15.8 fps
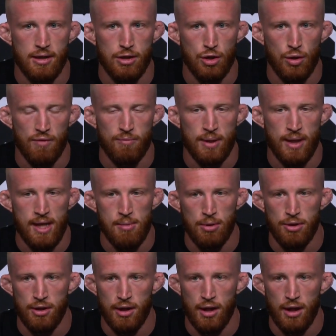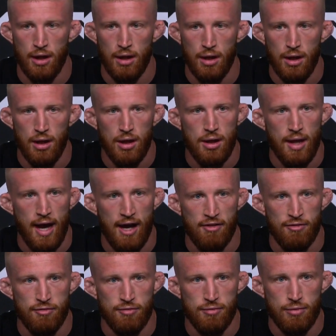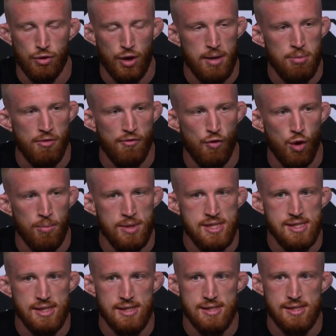you know, have been able to have great performances.